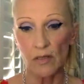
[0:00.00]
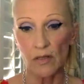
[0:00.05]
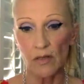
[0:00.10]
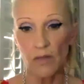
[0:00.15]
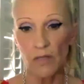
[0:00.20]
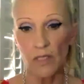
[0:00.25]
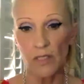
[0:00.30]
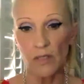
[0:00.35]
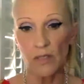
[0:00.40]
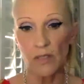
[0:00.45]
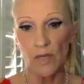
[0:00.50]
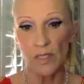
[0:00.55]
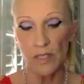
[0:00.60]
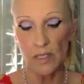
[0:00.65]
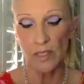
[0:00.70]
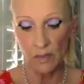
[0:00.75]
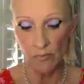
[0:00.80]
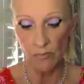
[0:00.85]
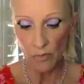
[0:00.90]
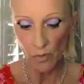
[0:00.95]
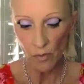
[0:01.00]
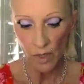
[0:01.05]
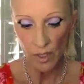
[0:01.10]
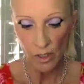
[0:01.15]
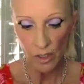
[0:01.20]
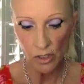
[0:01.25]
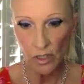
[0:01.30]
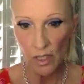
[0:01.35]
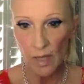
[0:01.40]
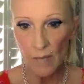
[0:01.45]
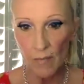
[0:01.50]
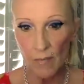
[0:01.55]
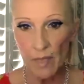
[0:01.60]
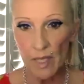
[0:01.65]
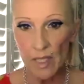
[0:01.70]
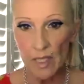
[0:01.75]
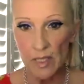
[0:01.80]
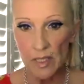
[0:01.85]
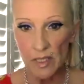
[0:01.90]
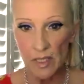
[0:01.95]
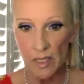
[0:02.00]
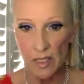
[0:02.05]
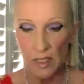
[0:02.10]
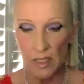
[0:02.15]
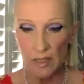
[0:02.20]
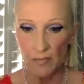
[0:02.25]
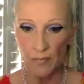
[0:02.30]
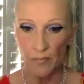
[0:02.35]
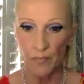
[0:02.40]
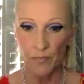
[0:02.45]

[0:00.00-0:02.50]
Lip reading: He's quite an influential MP, isn't he?